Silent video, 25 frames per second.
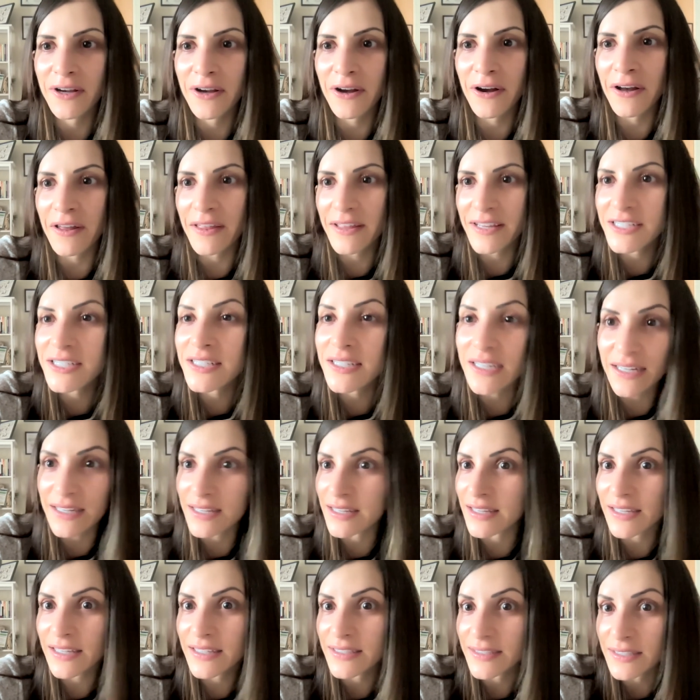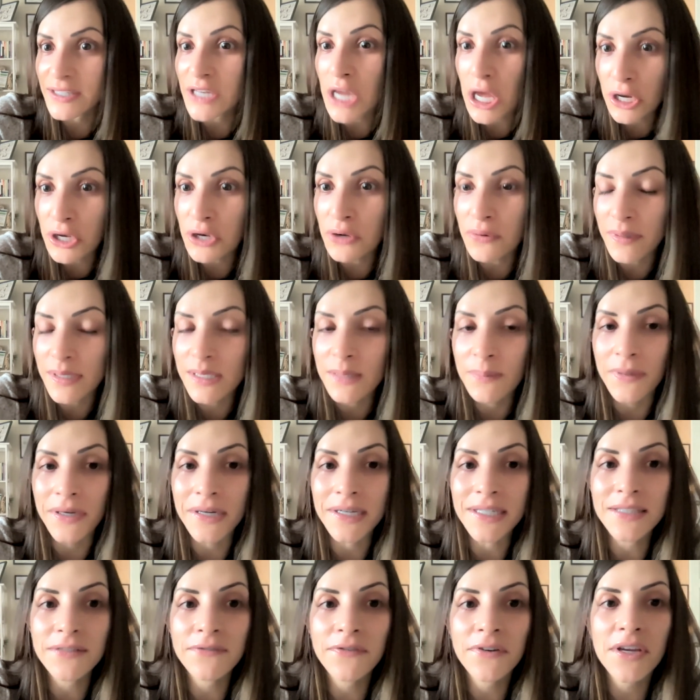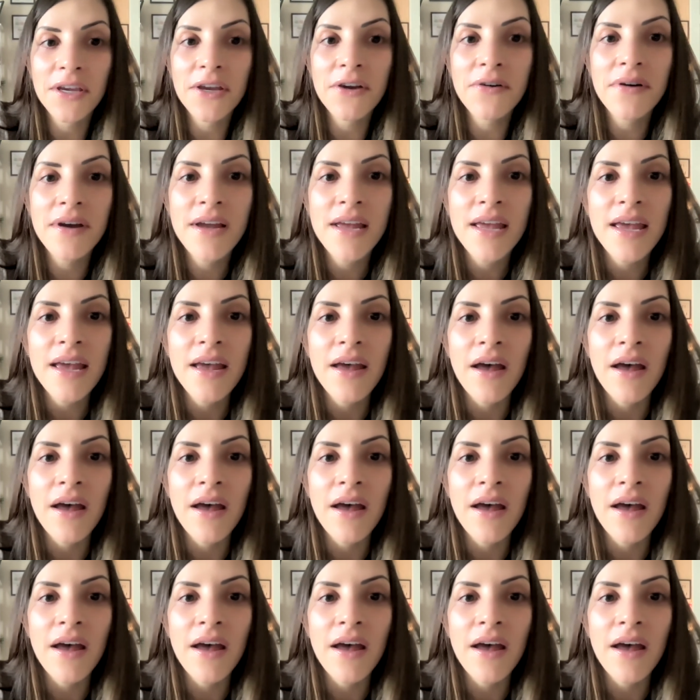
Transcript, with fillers: college is a new experience for you,